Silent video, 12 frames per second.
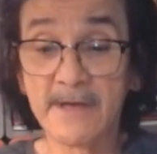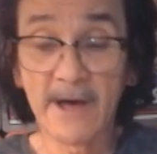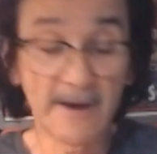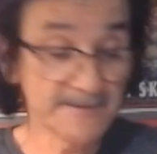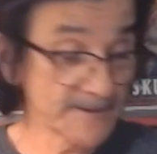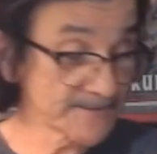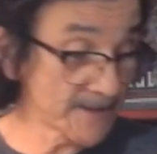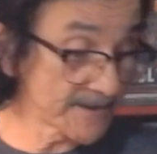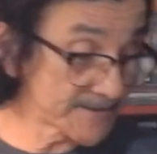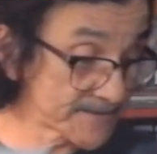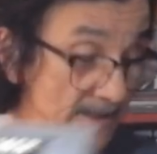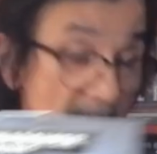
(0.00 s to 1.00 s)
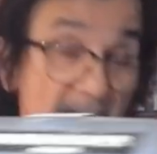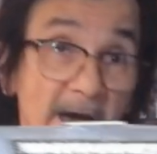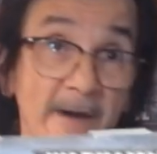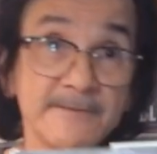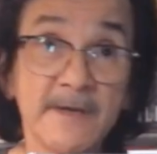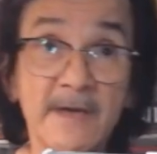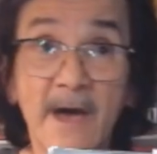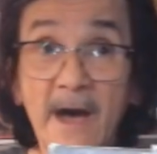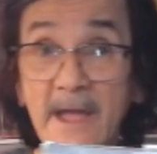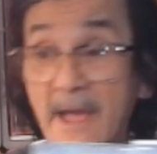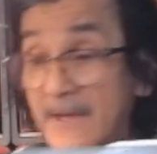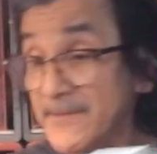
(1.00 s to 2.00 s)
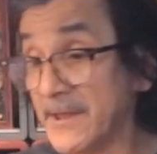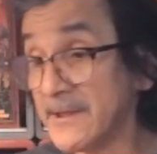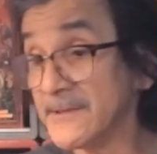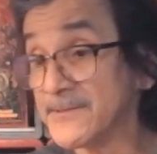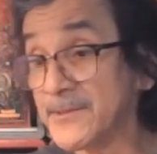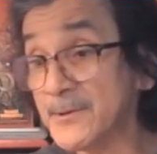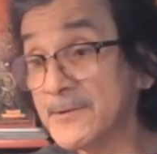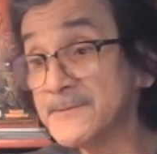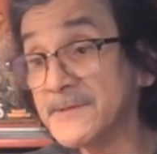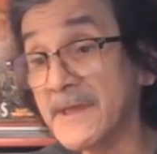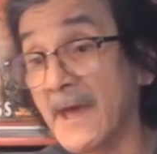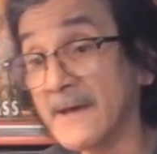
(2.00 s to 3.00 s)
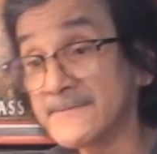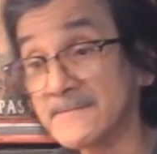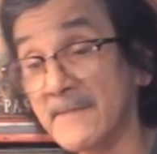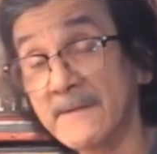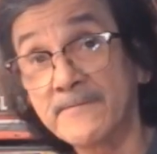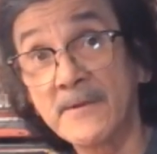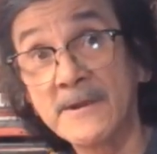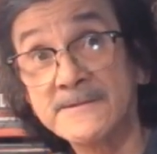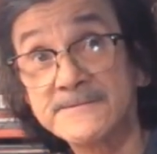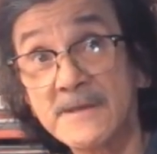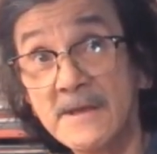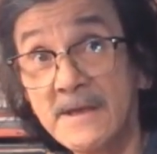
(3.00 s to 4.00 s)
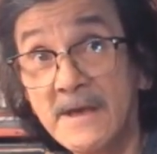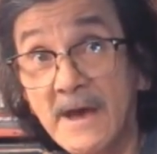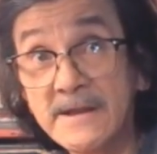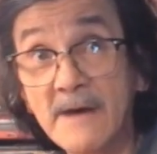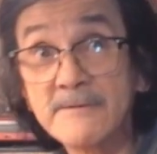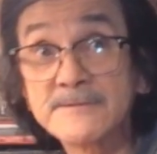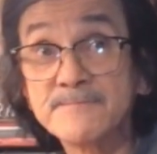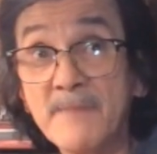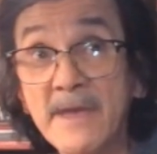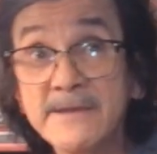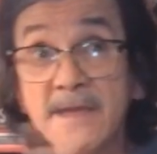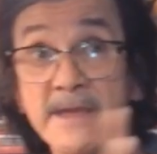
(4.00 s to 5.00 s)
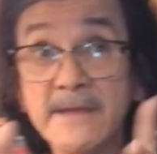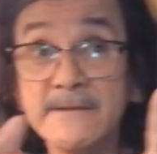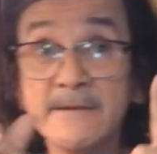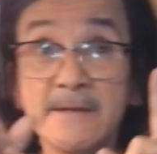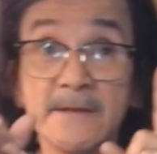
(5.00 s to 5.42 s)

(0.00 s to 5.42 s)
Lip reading: I was just like, I had the enthusiasm, my friends, and I was making